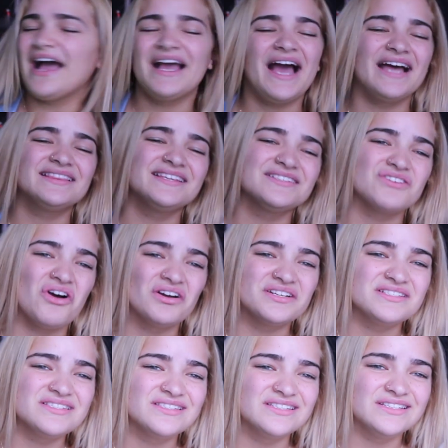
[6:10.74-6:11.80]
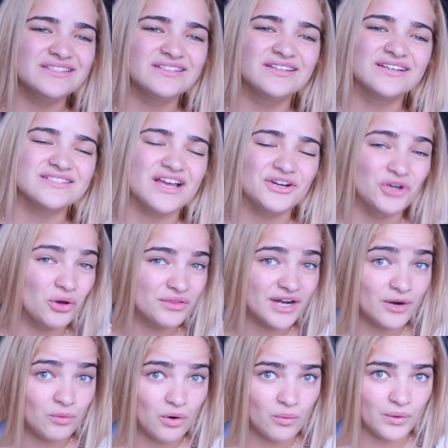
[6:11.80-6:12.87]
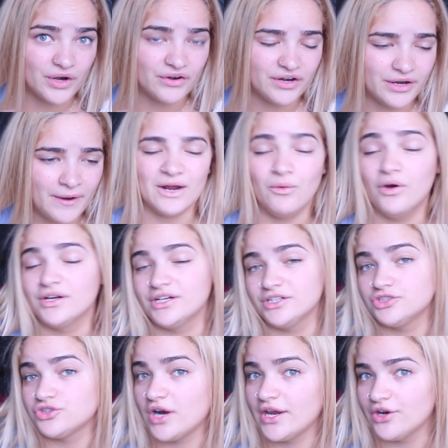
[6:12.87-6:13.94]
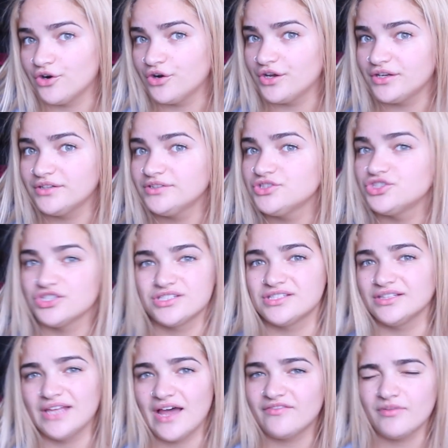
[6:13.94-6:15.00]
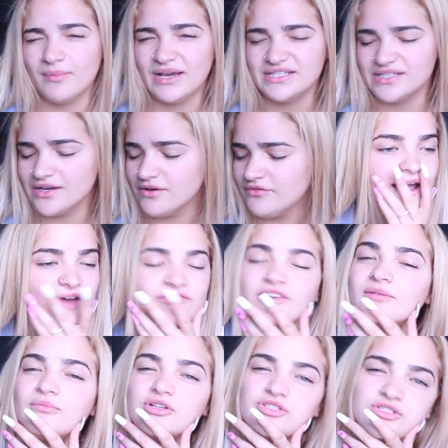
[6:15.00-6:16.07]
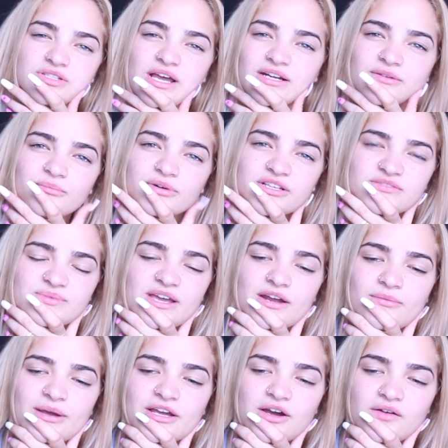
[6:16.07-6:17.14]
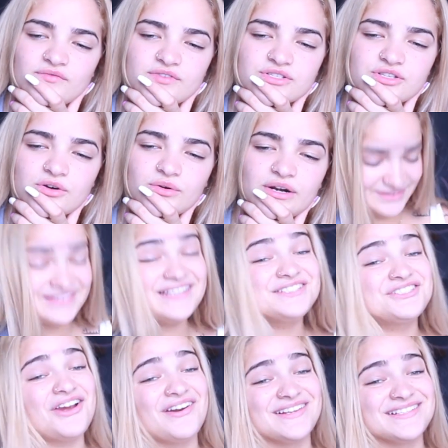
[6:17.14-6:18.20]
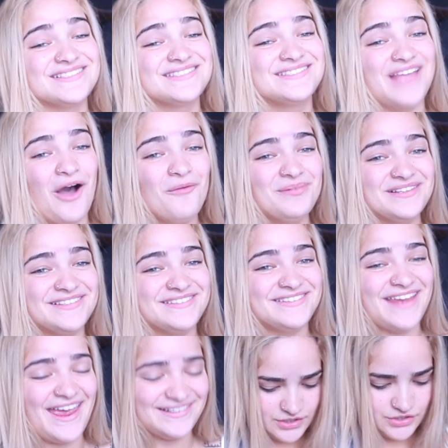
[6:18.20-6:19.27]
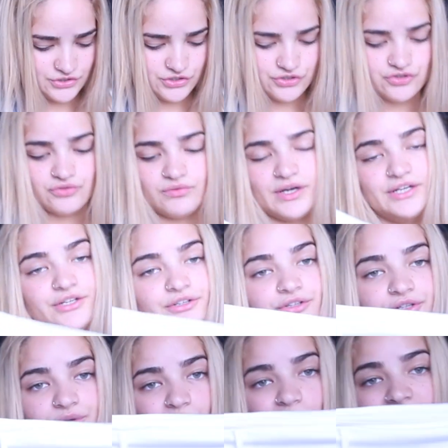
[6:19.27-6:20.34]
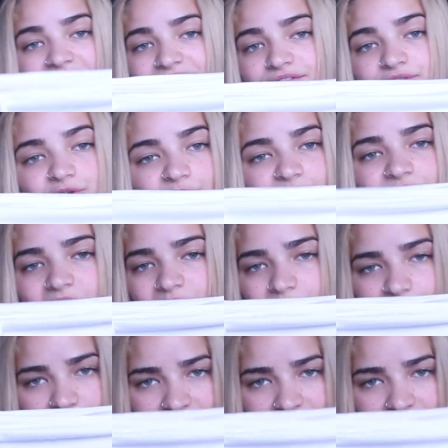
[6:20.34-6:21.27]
I got this honestly because I know that I won't wear it, but I wanted to try it on just to laugh at myself. African mom just kind of brings me out of my comfort zone. This shirt is dope as shit. This is just a regular white tube top,